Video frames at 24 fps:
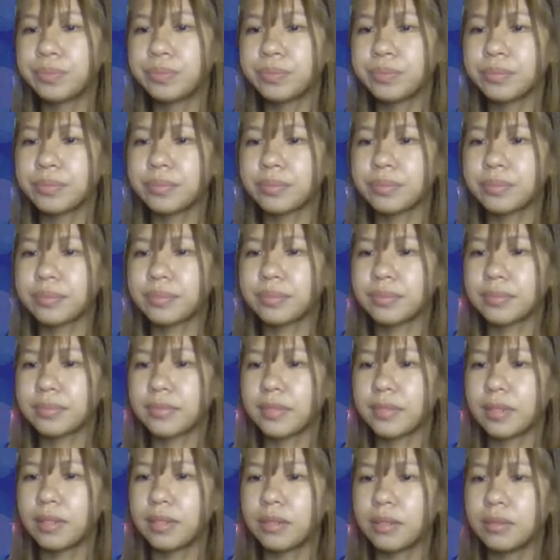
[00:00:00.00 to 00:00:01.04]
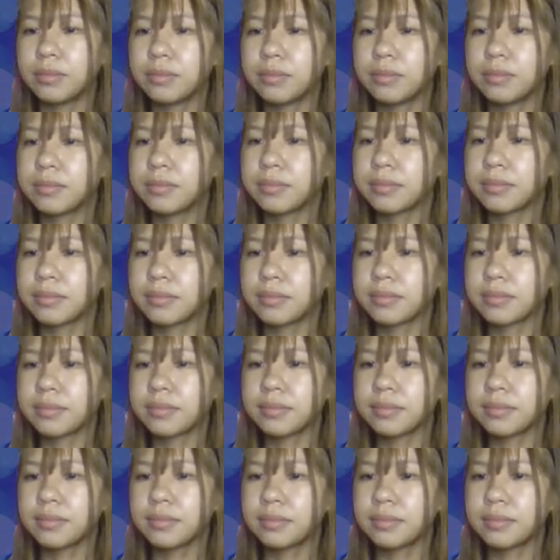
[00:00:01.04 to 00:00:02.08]

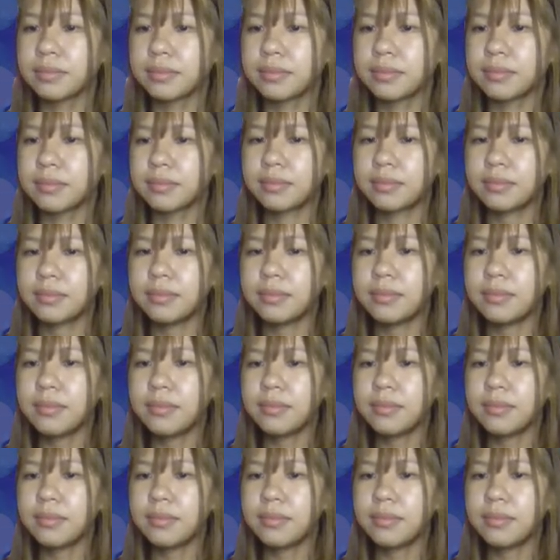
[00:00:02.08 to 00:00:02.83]
No one is speaking in this clip.